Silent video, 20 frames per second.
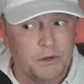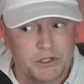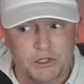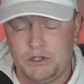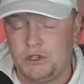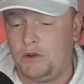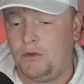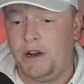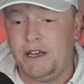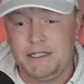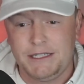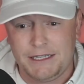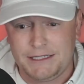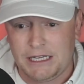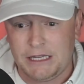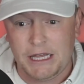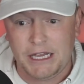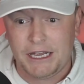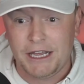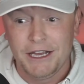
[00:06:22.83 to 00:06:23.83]
which is crazy
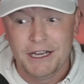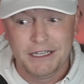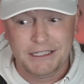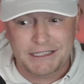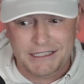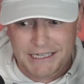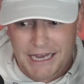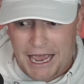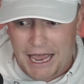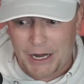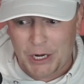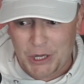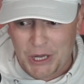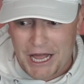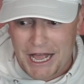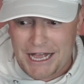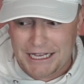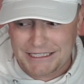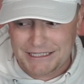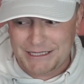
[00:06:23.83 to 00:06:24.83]
because I think Seattle
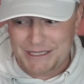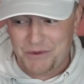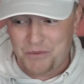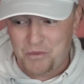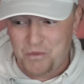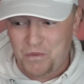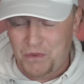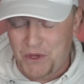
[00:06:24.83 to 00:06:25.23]
has the